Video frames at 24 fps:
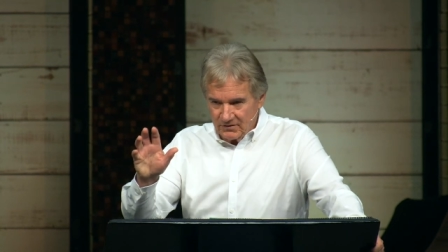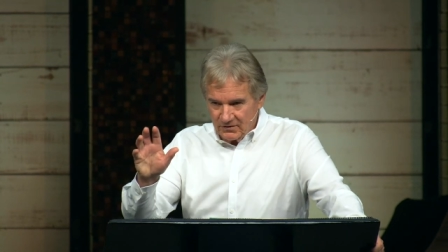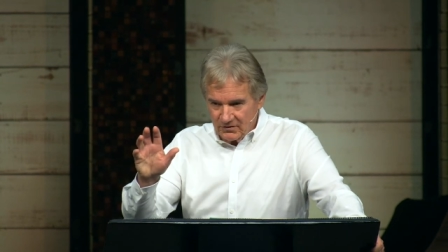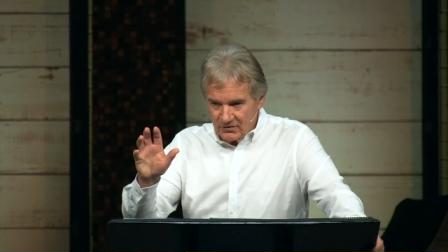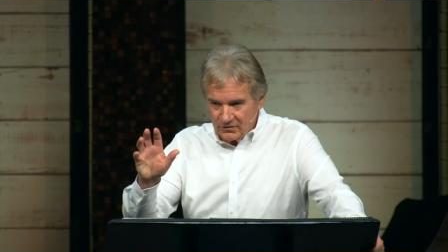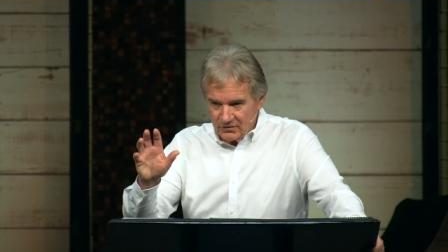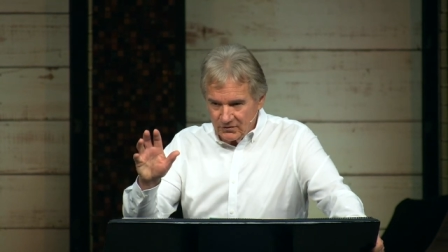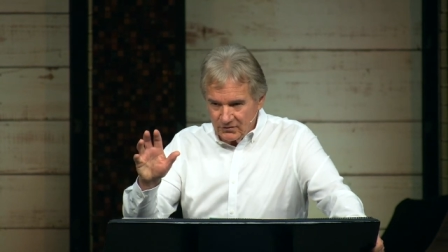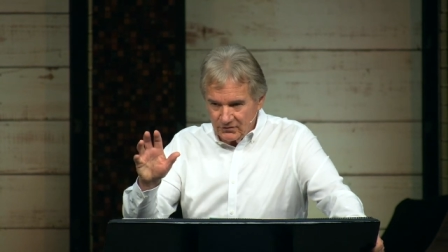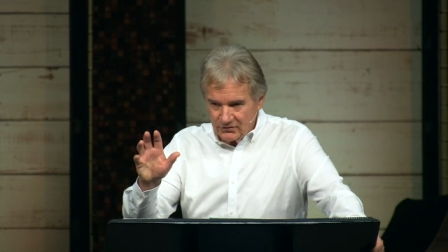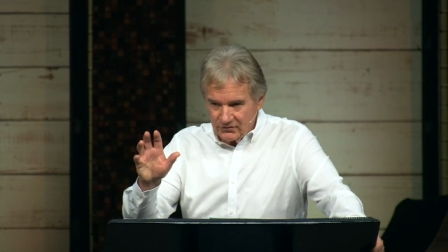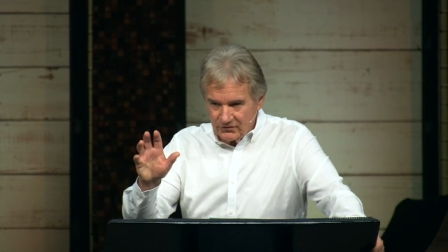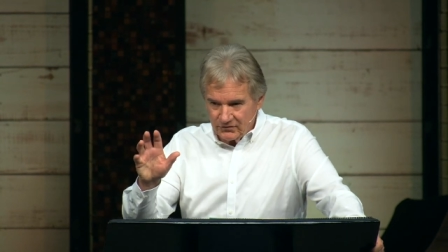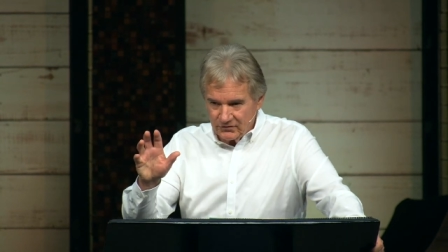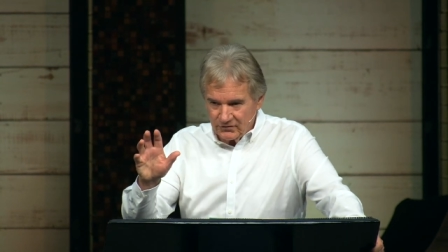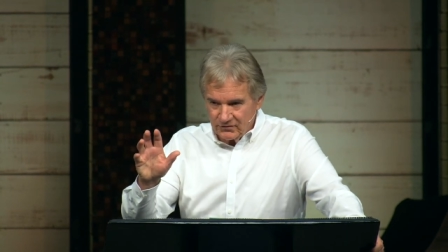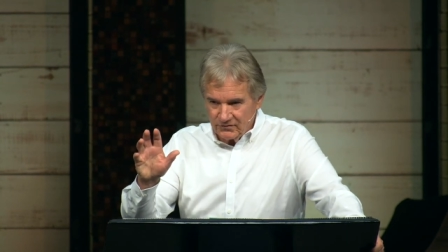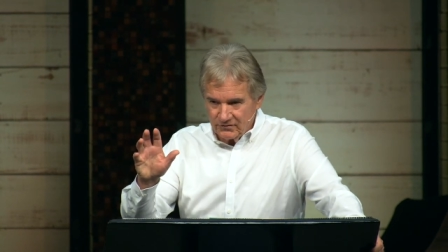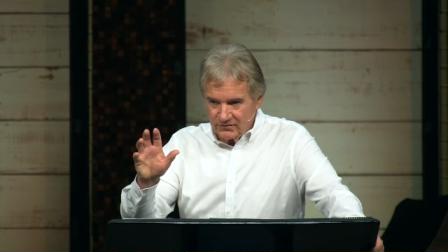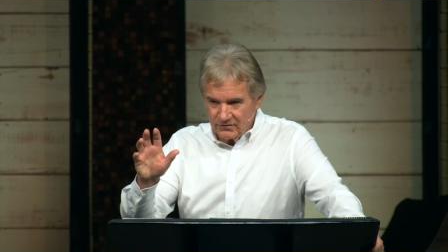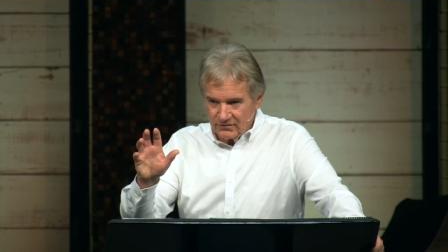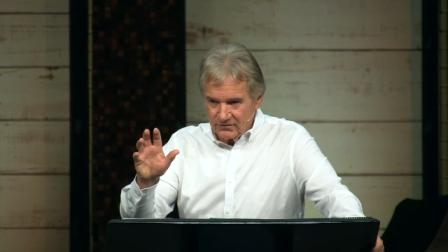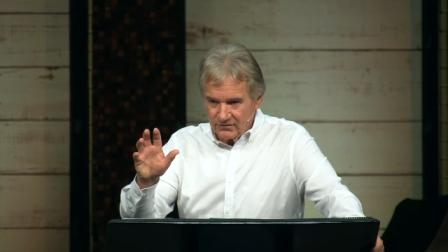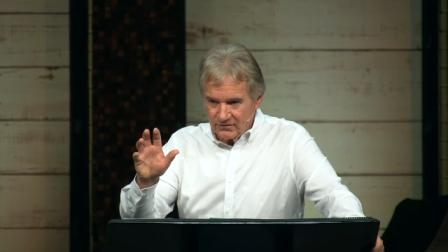curse
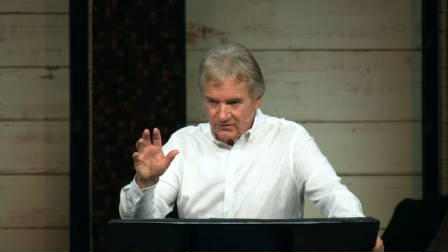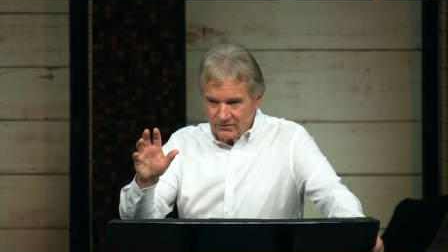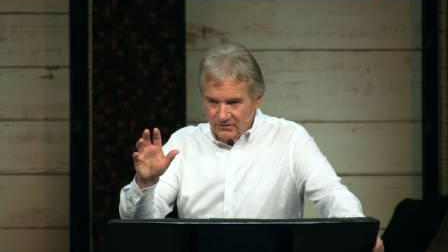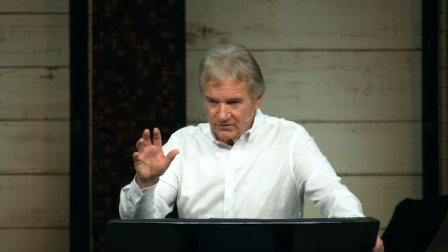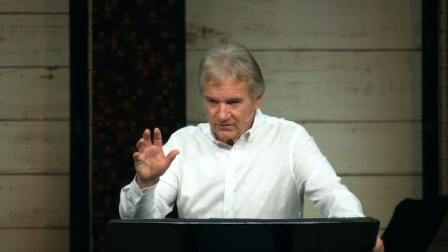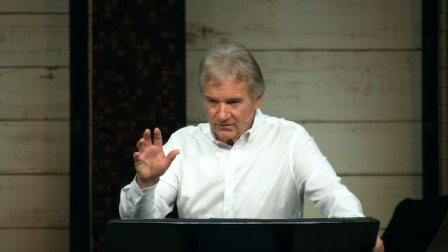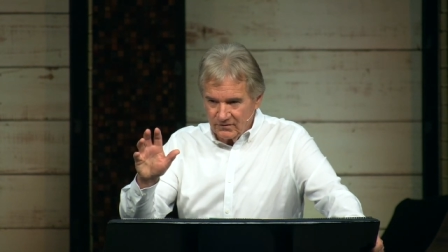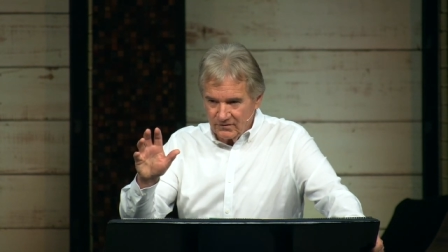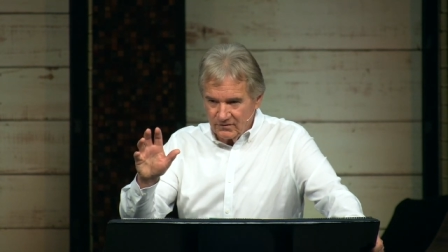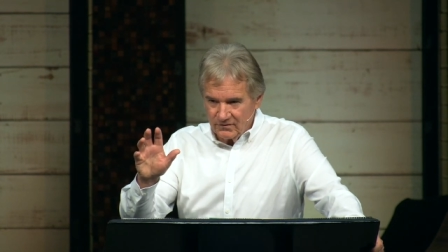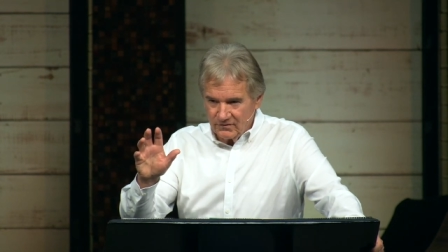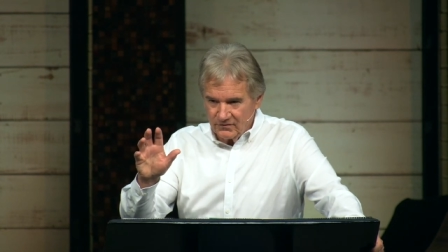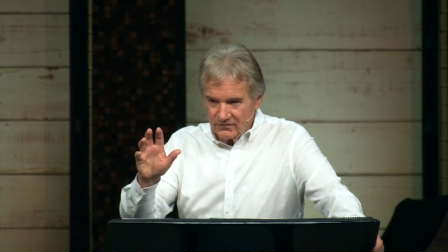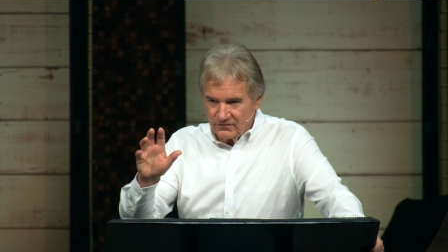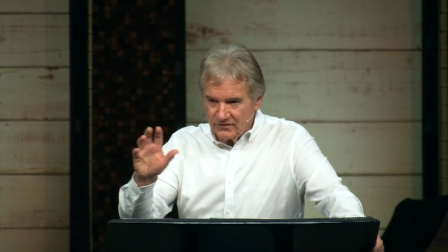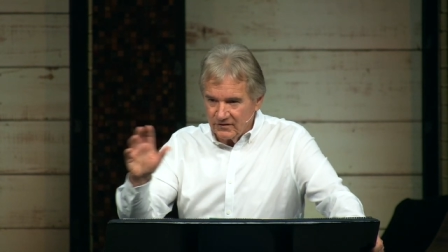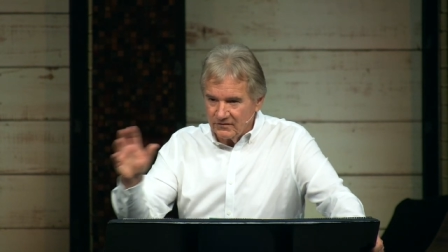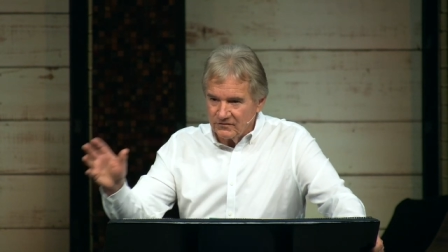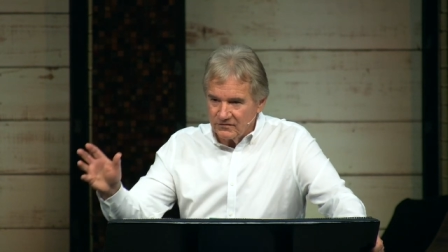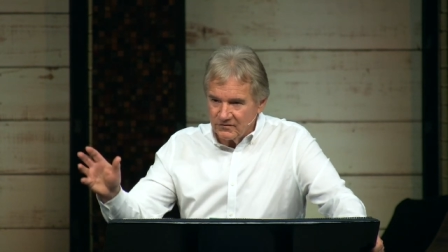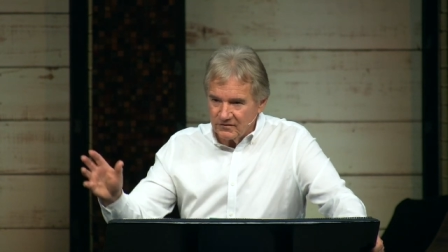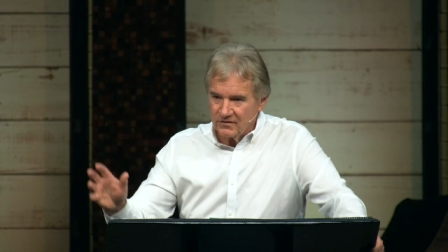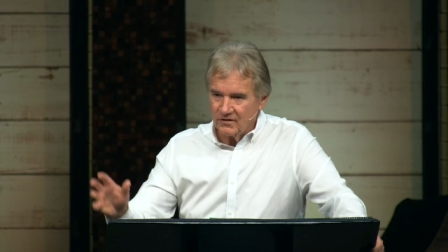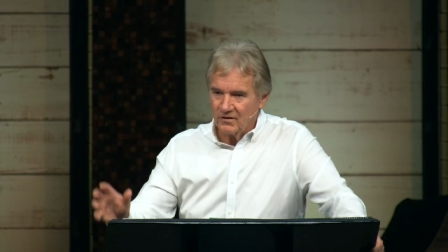
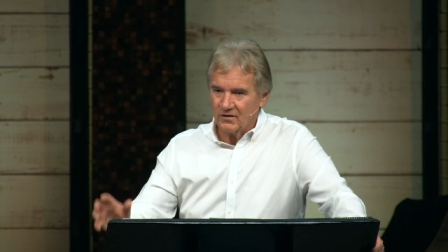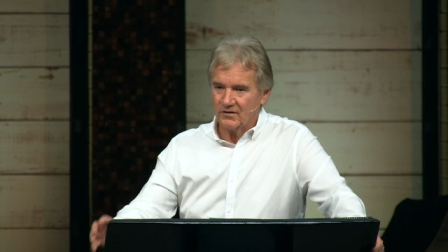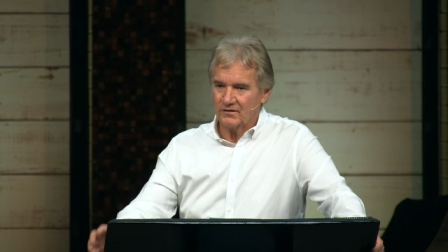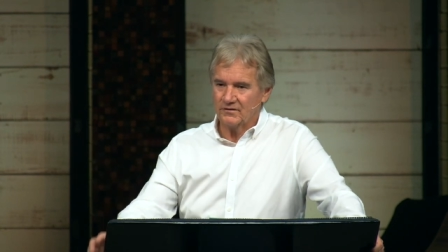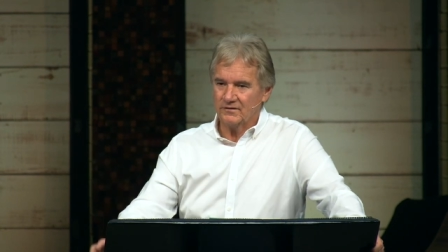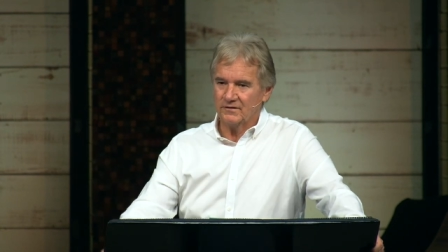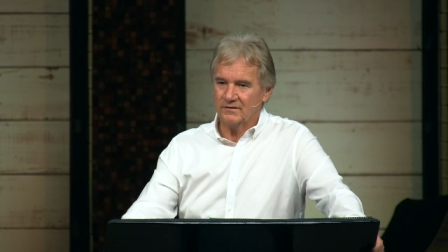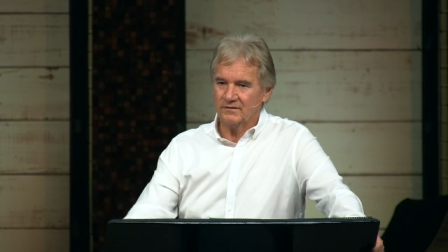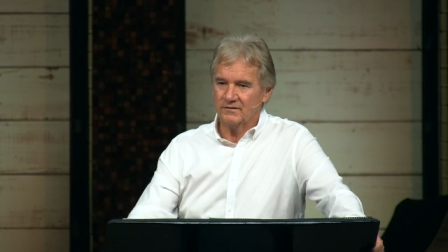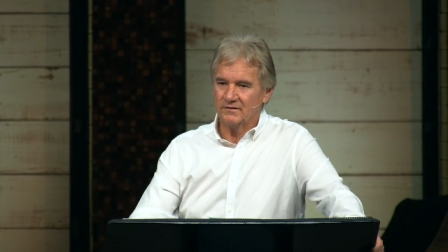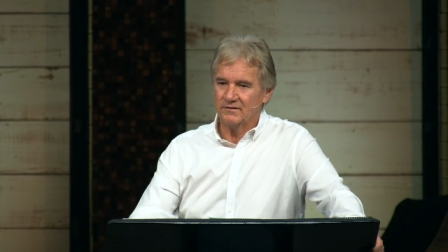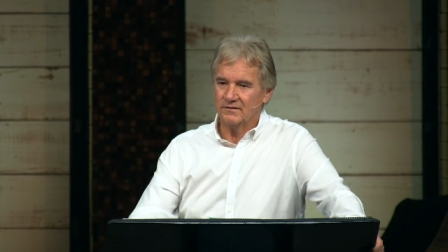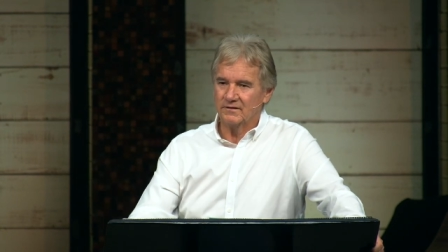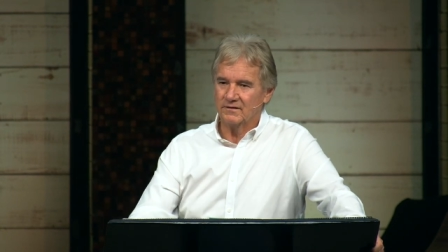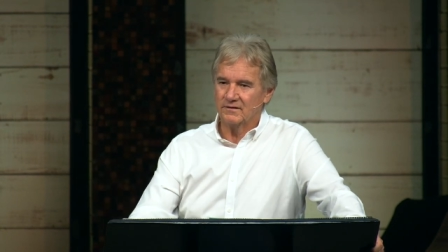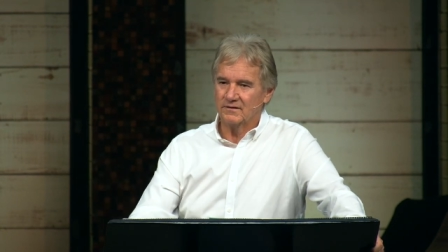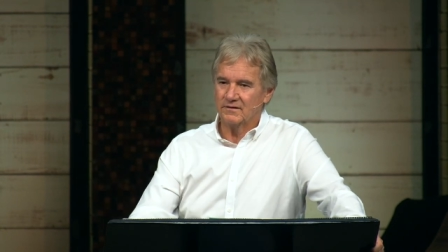since the garden,